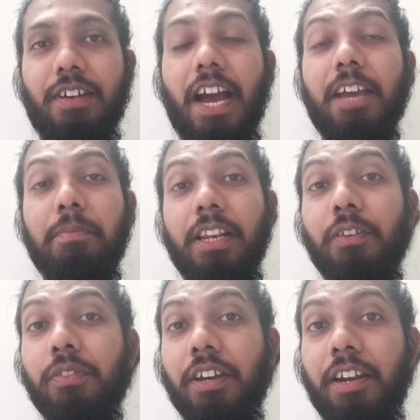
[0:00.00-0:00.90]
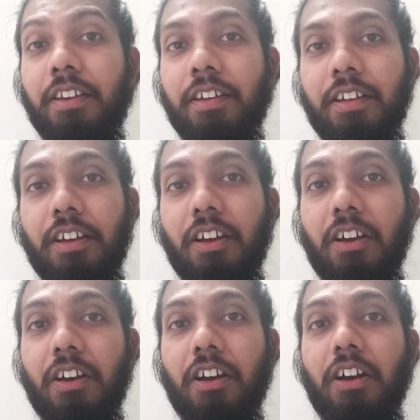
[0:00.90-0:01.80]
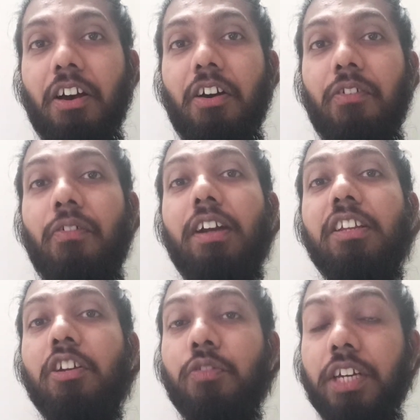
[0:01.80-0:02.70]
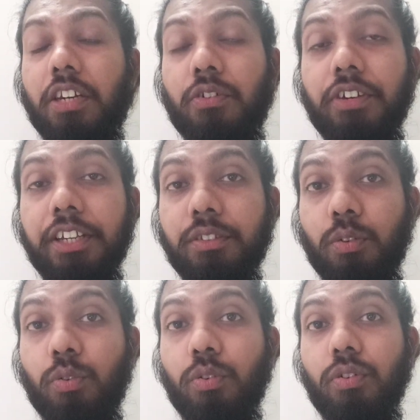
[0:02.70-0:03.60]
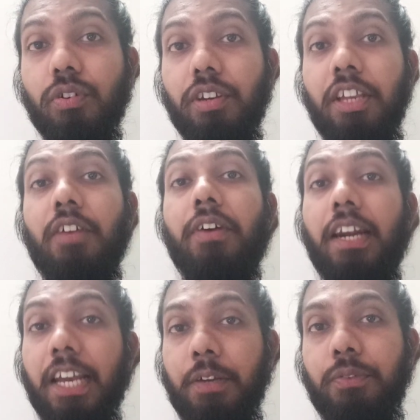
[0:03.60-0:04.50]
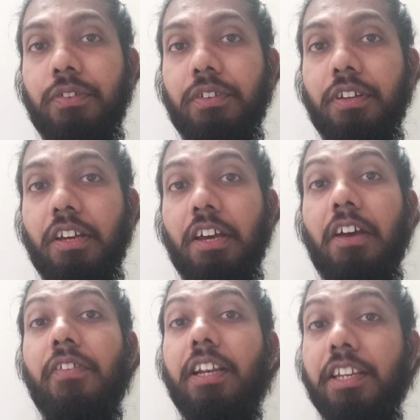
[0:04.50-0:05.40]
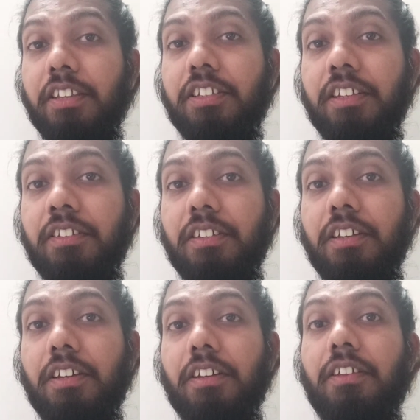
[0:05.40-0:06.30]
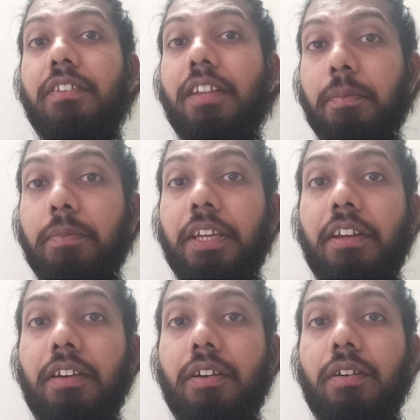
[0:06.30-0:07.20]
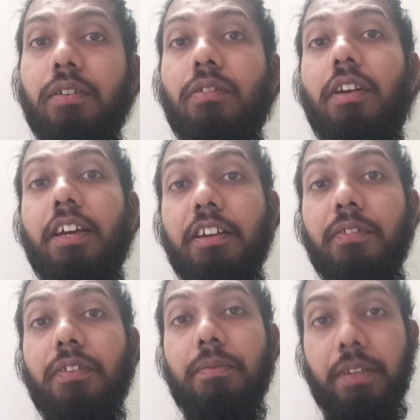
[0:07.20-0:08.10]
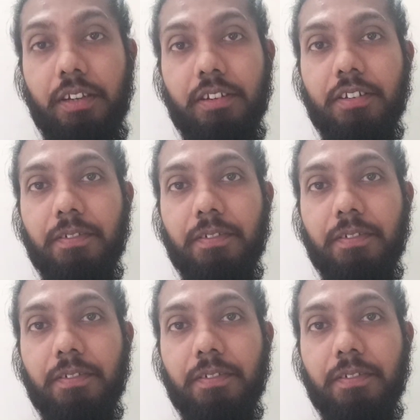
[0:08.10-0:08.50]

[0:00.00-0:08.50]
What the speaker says: I believe that whatever we are going through in our lives will teach us something to learn from it,